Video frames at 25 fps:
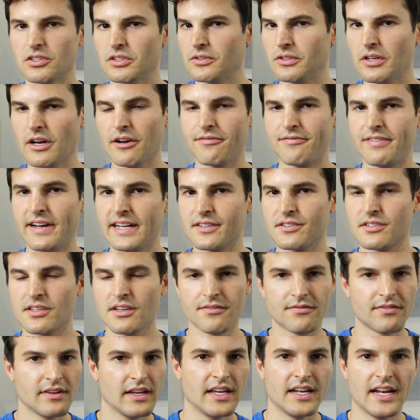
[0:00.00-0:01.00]

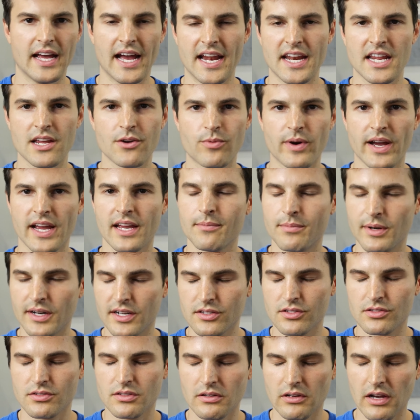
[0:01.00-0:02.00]
offensive in any way, but
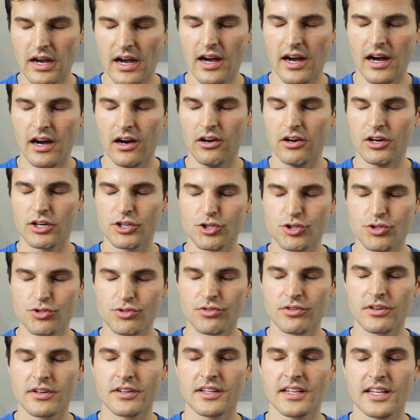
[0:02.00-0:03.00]
it's
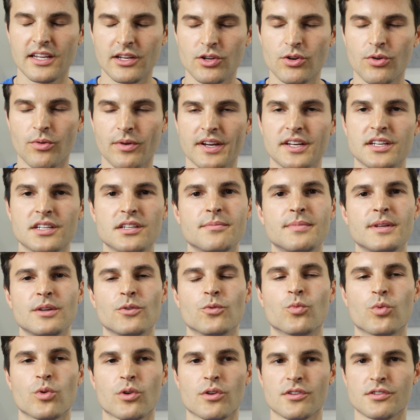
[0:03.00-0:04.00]
assuredly going to be
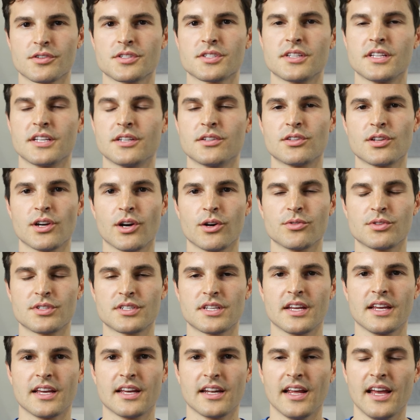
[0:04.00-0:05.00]
worse than
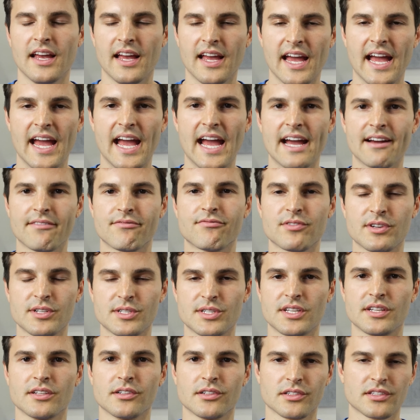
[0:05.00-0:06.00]
toasting it every
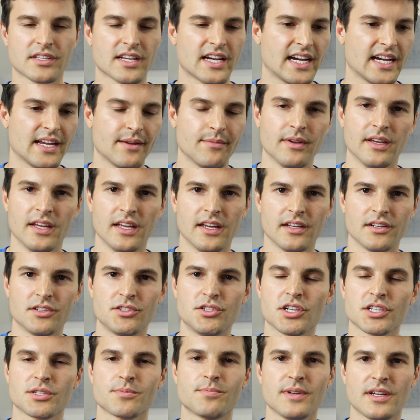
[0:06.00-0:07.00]
single time
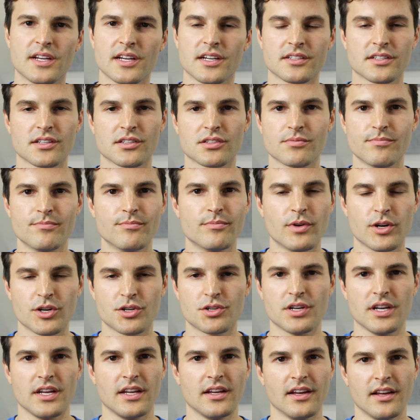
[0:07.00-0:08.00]
just because it's
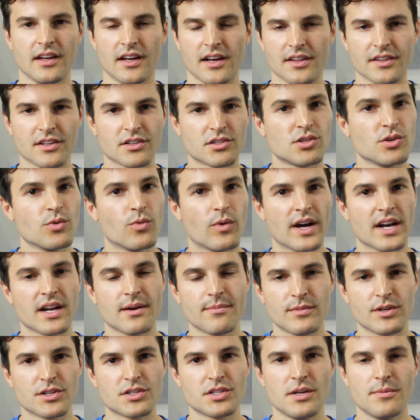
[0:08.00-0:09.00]
mushy. Unless you want a
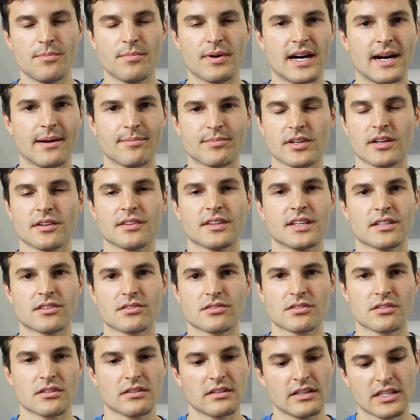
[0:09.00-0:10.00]
mushy Pop-Tart,
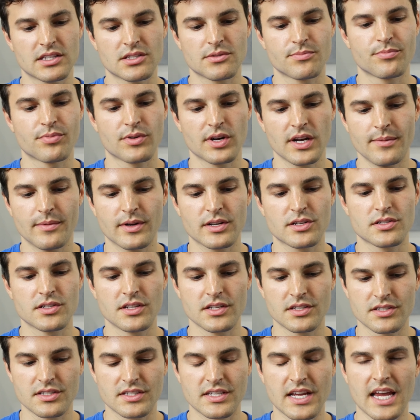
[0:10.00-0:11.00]
it's pretty much the
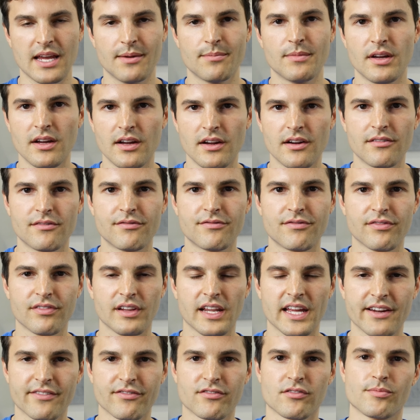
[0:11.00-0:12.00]
same
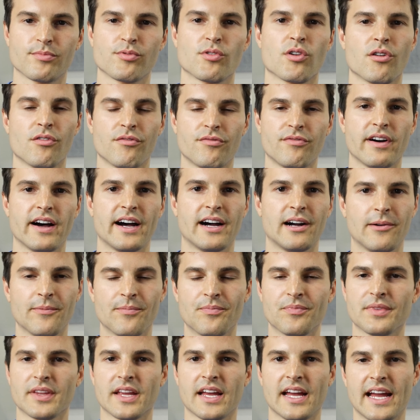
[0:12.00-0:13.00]
flavor
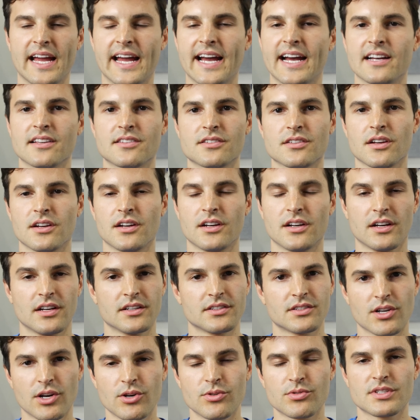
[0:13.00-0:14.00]
profile as
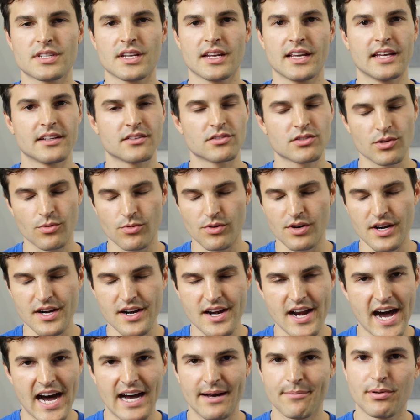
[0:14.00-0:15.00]
toasting it, so we're
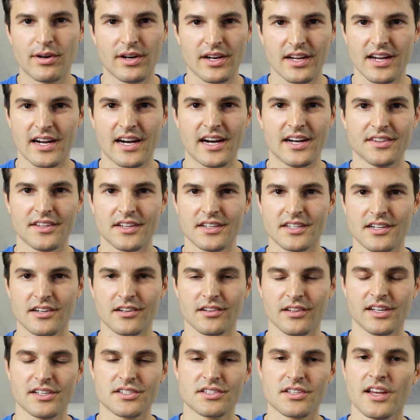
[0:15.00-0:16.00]
not putting it on the
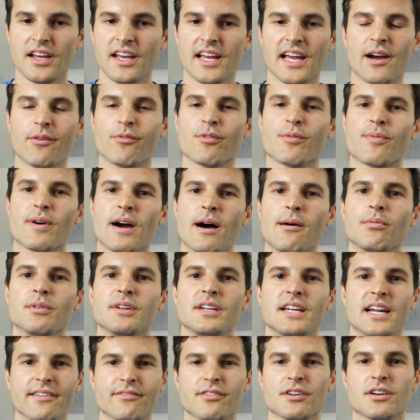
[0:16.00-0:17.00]
tier list, and we're probably
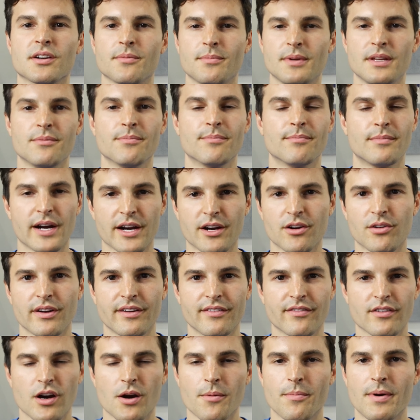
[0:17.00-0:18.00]
never going to be
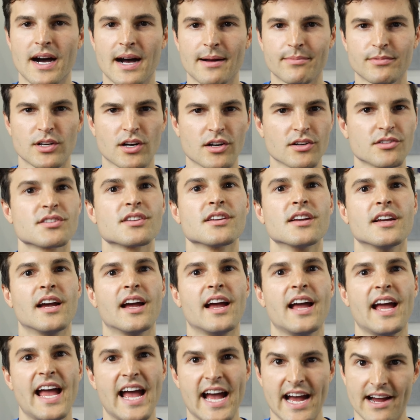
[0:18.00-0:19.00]
microwaving our Pop-Tarts
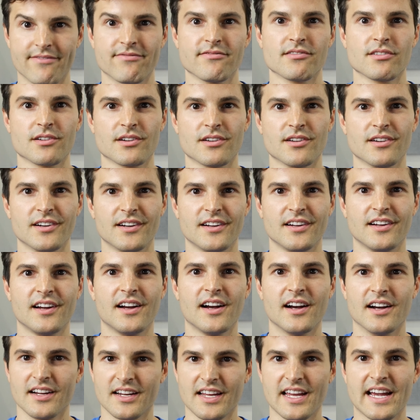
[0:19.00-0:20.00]
ever
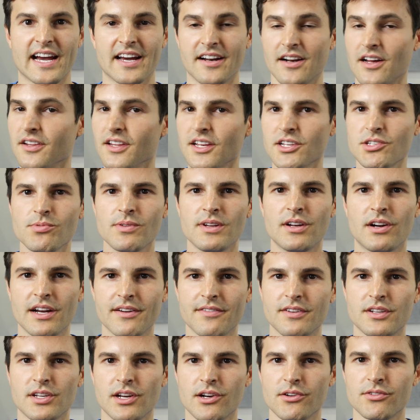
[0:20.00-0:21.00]
again, unless we don't
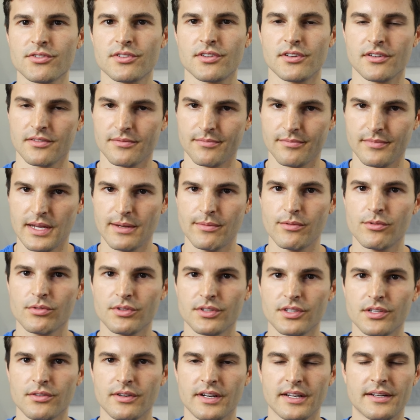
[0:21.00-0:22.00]
have a toaster. Maybe
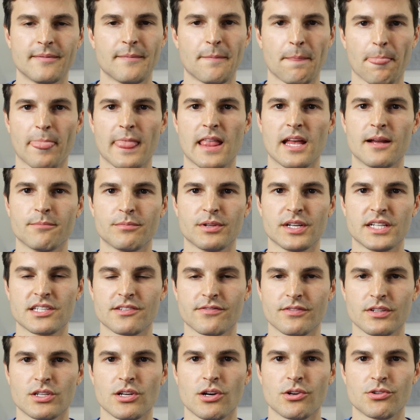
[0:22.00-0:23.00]
we'll do it in place
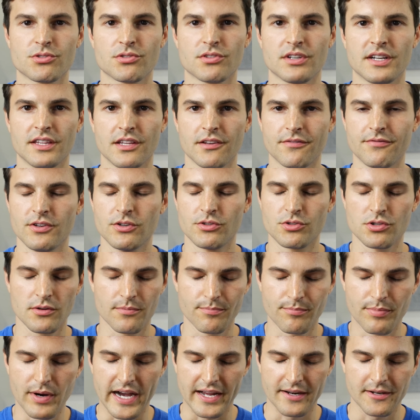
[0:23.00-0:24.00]
of a toaster in the future,
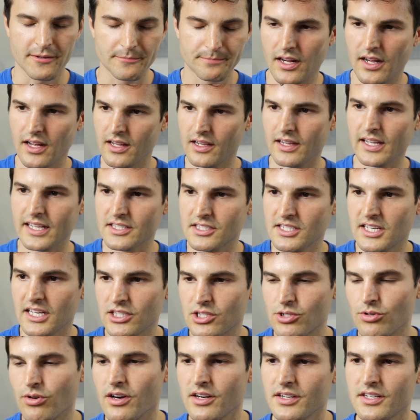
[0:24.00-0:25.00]
but let's
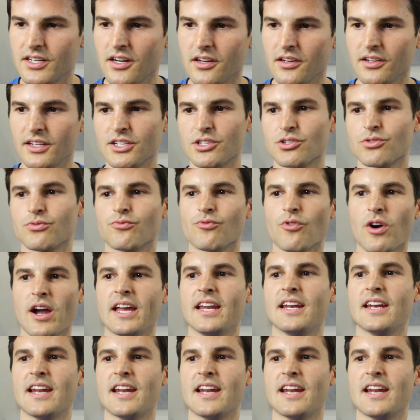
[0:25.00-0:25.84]
get to our tier list right